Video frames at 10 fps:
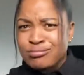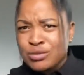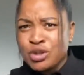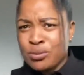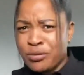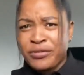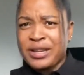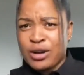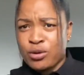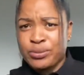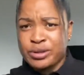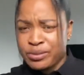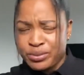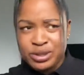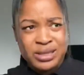you move in a
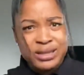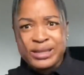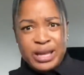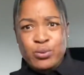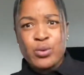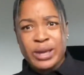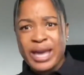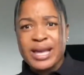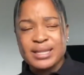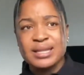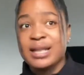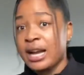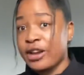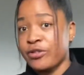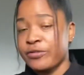completed building, then who cares, that
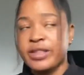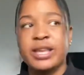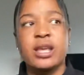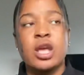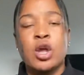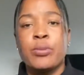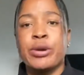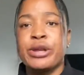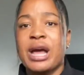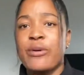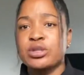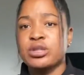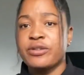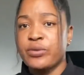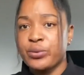kind of thing. But I want to
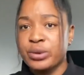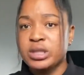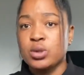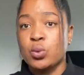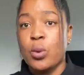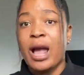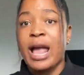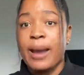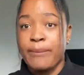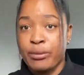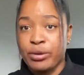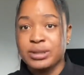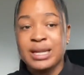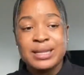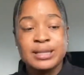give you reason why I
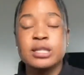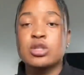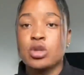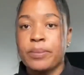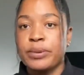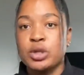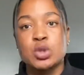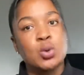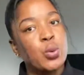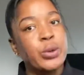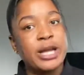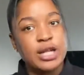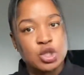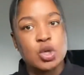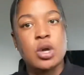brought this topic so we
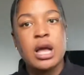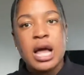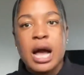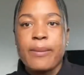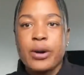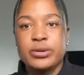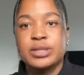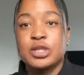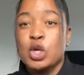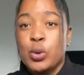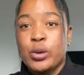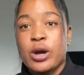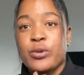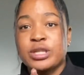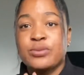can talk about it.
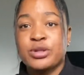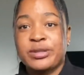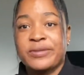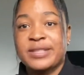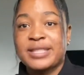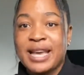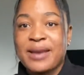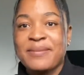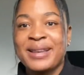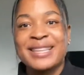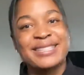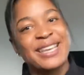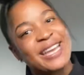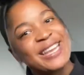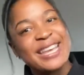Without wasting much of your time, let's
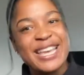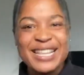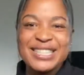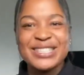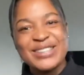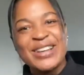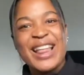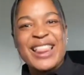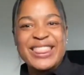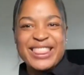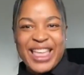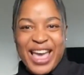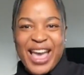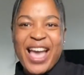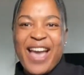get into
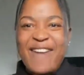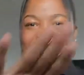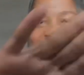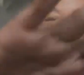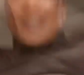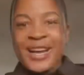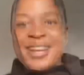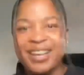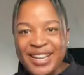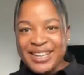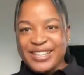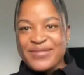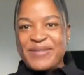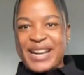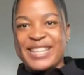
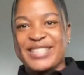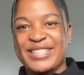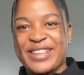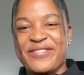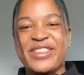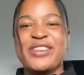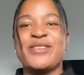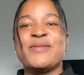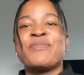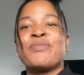the back into the video.